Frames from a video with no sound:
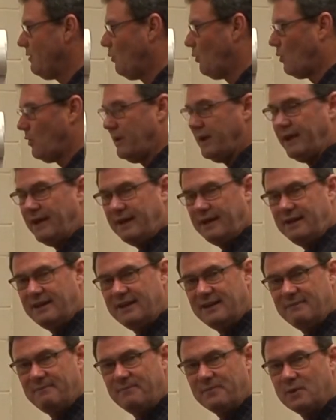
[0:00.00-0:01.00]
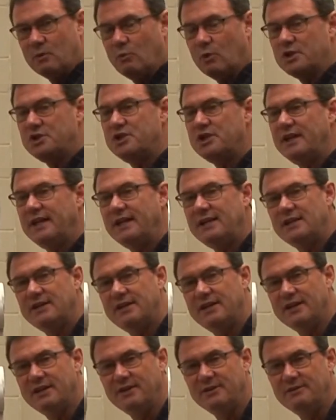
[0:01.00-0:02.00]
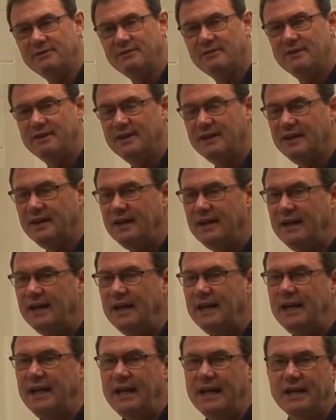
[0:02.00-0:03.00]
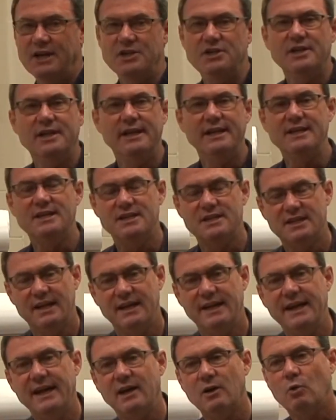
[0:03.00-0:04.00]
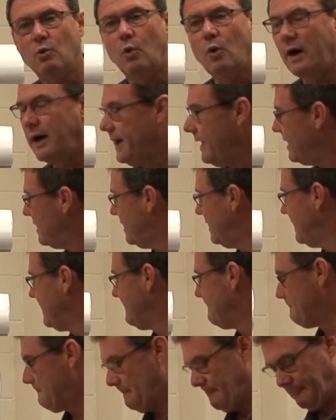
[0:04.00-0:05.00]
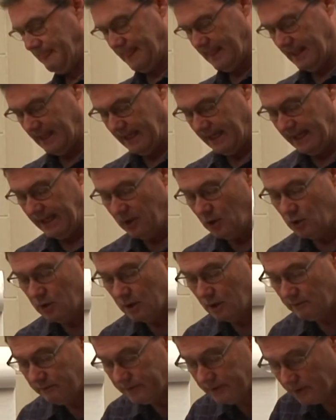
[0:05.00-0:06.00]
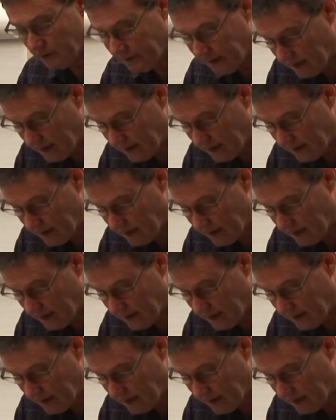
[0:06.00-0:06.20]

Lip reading: oriented, what you need to do is you need to sit down quietly and look over your